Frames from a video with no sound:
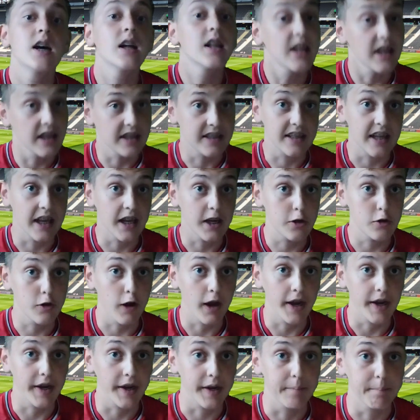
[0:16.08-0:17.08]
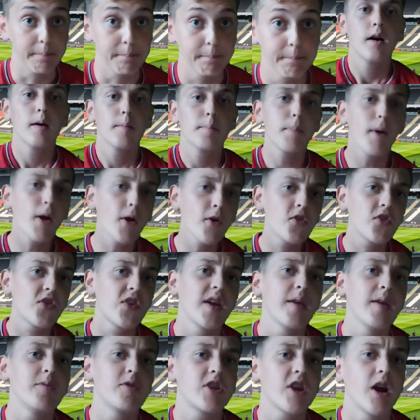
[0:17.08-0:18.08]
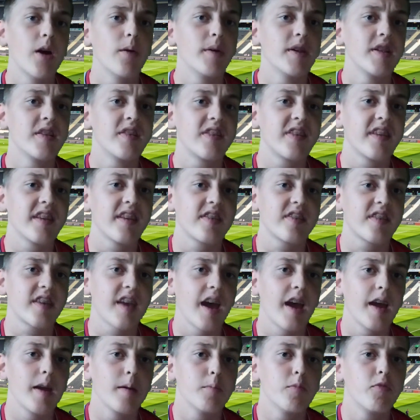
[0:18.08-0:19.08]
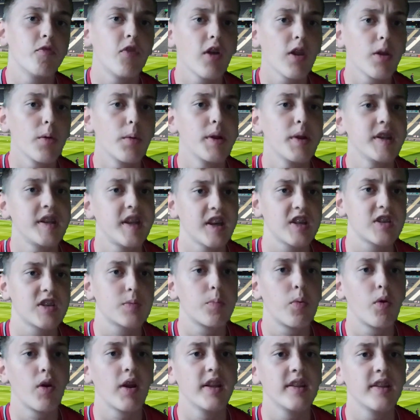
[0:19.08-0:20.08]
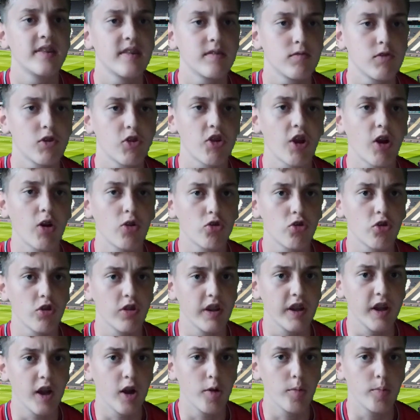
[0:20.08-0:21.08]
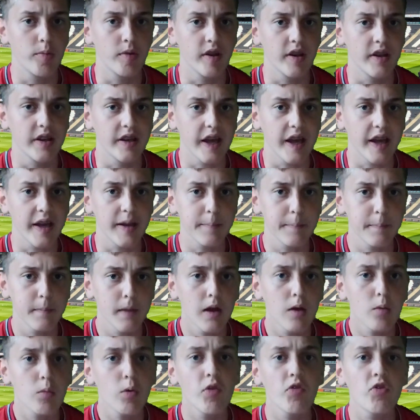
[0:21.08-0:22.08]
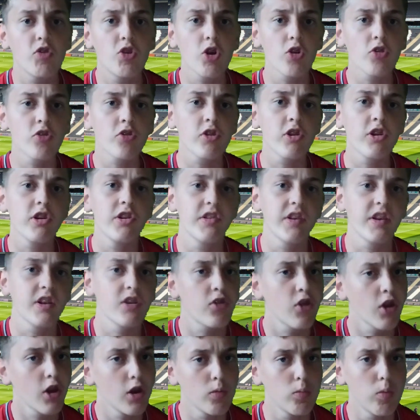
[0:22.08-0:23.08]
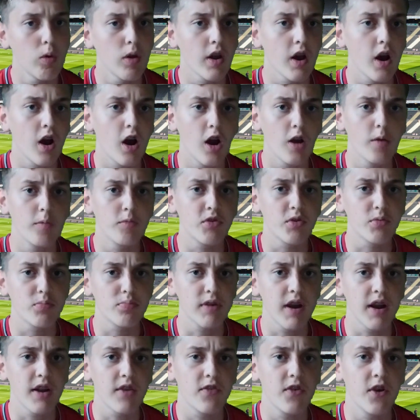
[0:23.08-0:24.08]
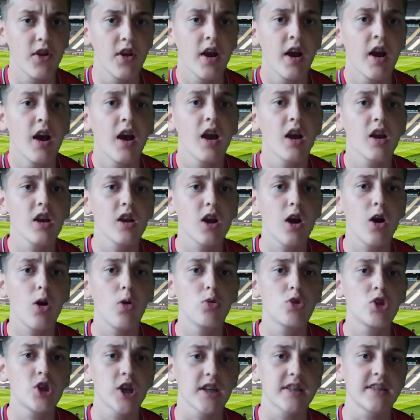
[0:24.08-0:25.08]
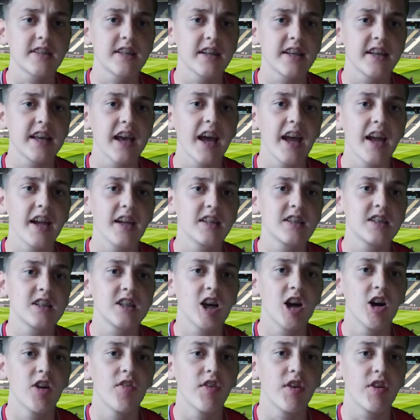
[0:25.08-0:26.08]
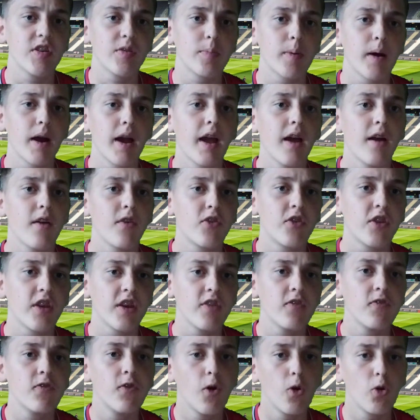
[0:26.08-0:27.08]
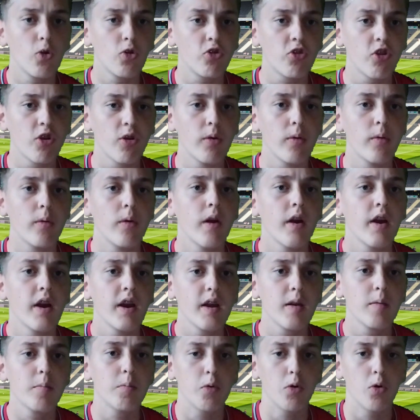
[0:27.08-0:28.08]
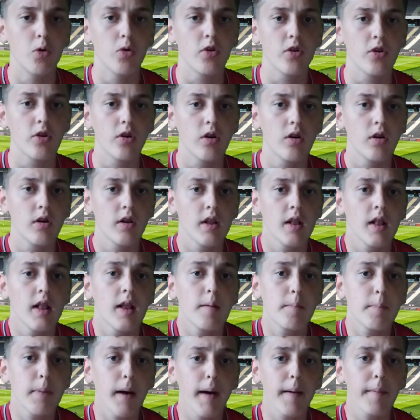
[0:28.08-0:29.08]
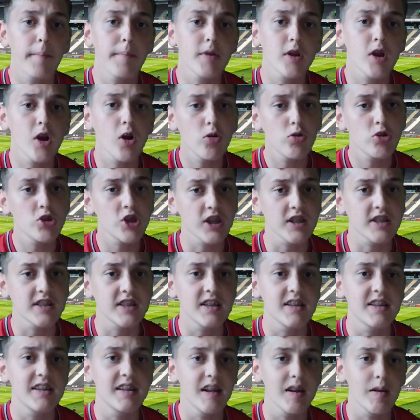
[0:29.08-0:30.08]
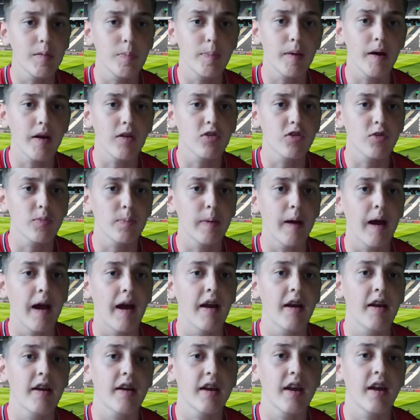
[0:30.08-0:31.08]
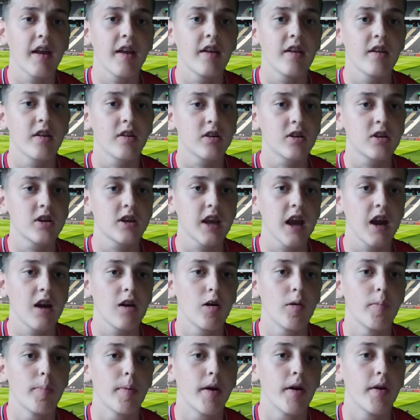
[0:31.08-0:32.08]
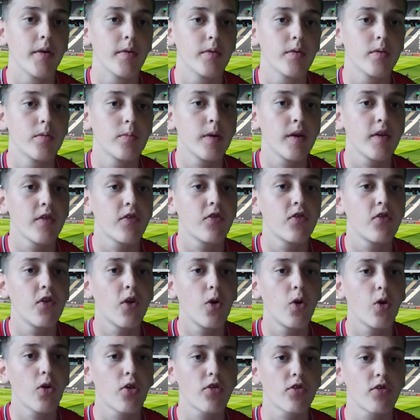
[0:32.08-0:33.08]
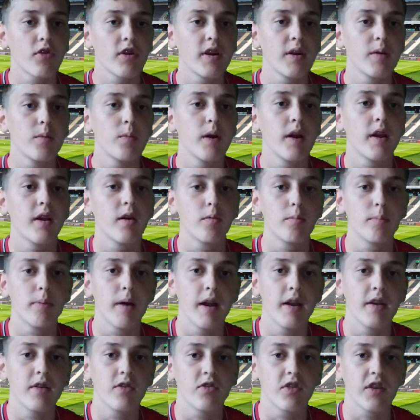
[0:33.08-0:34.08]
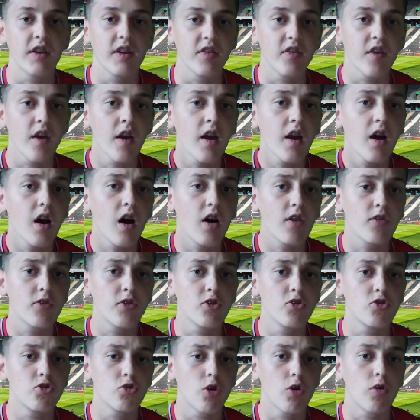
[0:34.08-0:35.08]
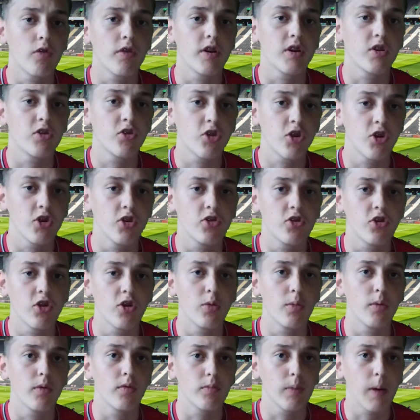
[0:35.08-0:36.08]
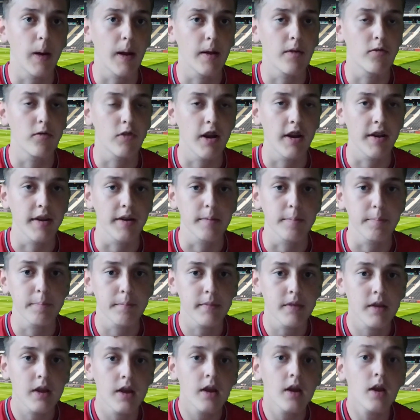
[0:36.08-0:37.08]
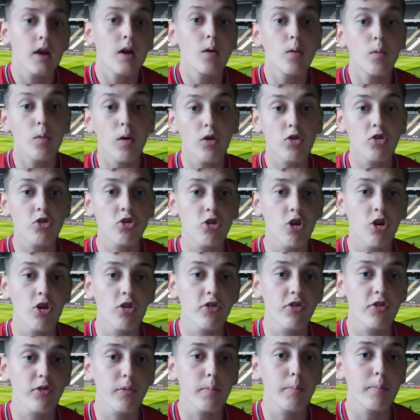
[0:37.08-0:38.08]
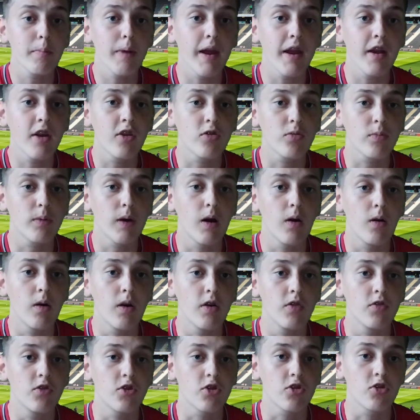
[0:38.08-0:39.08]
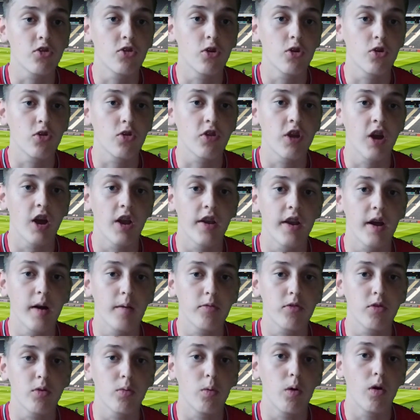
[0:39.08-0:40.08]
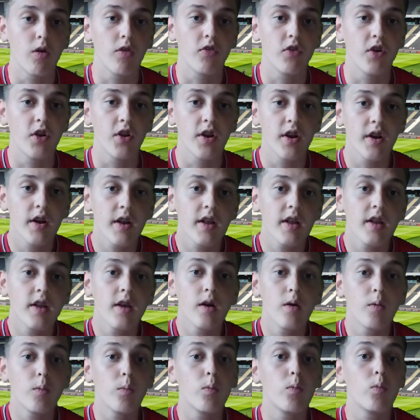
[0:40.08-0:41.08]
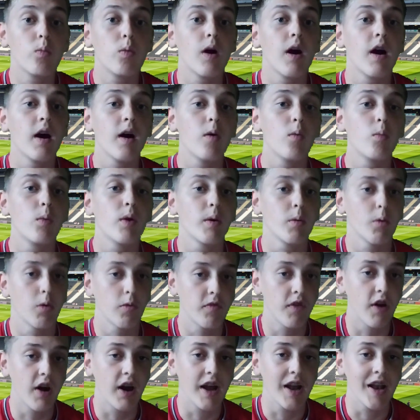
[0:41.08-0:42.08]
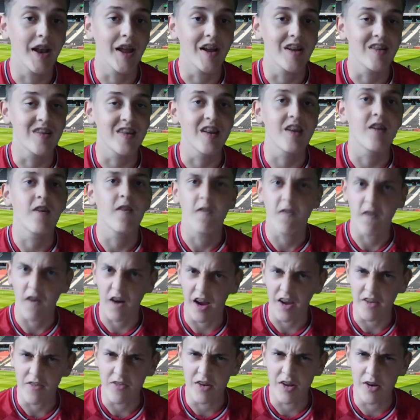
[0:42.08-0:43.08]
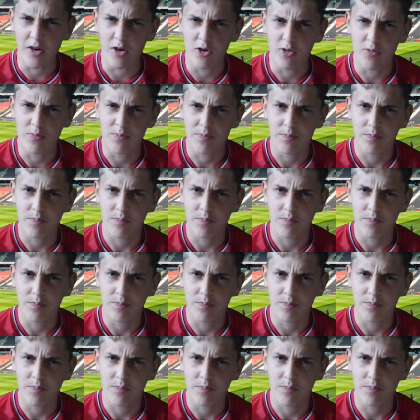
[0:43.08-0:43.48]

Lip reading: Let's get cracking. Both teams go into this game following disappointing results on the opening day, with Dons losing 2-1 at home to Bradford and Colchester getting serviced by AFC 4-2 in Mordor. But Colchester did bounce back in the Carabao with 4-3 win on penalties after drawing 2-2 with Reading. Whilst Dons may as well have just not turned up to Watford, where we were violated 5-0.